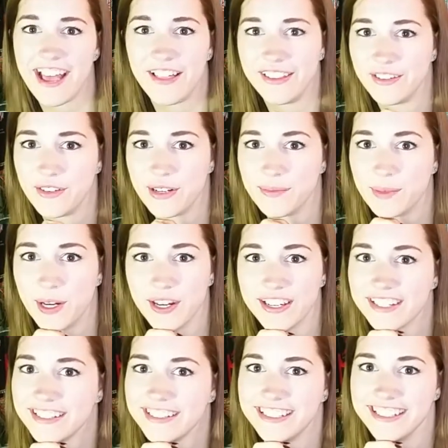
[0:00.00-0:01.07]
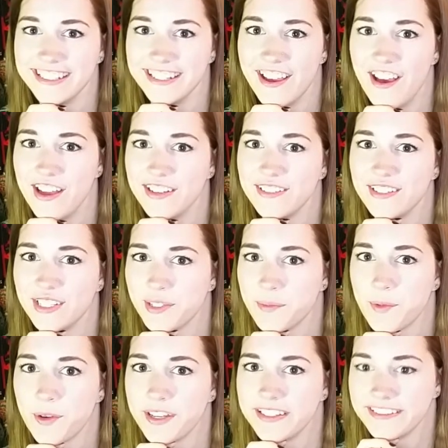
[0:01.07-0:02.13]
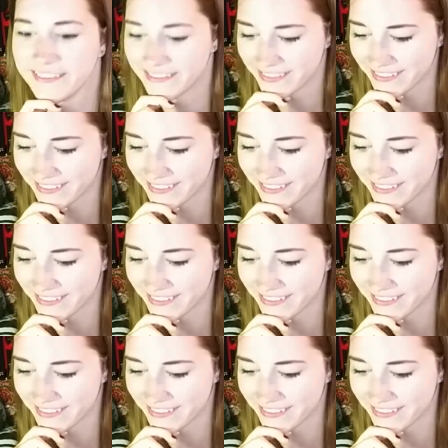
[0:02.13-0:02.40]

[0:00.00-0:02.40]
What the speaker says: Eleanor in Park did not disappoint.